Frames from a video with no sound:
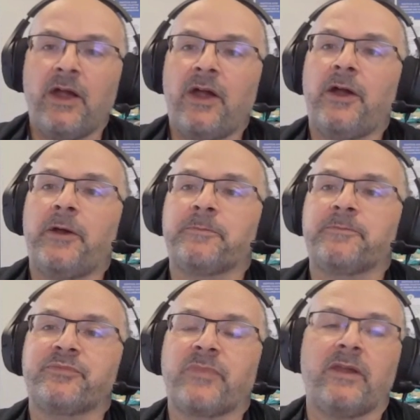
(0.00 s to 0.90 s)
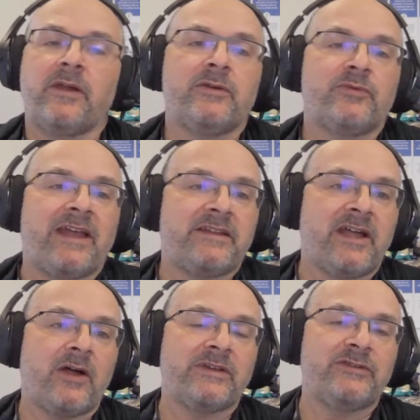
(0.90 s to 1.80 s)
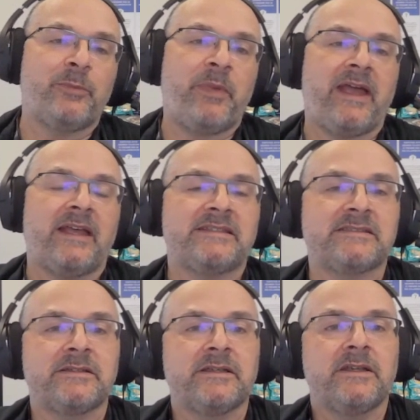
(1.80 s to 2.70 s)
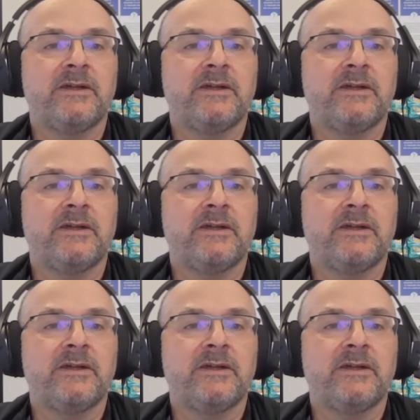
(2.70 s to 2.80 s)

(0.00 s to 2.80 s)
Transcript: Right now, in the past,